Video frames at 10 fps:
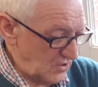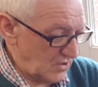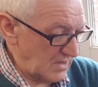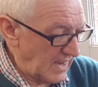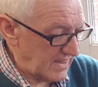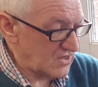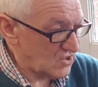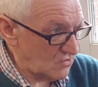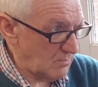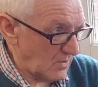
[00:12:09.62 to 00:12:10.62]
You can hit the
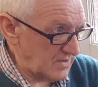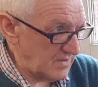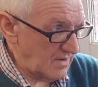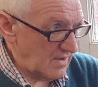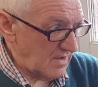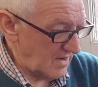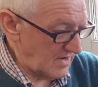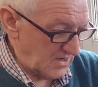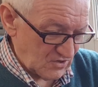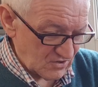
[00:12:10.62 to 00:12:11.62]
zoom button,
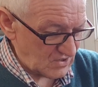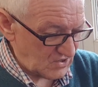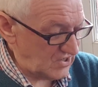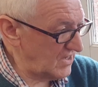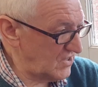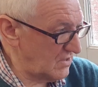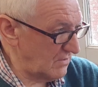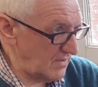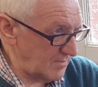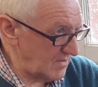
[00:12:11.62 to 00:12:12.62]
and it doesn't change
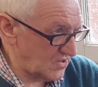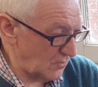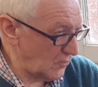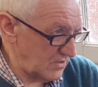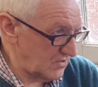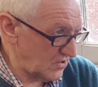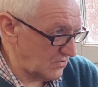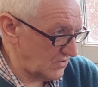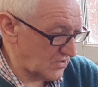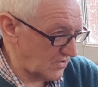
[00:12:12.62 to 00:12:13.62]
the image, what you see
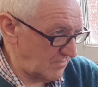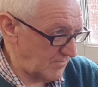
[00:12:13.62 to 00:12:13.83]
on the screen.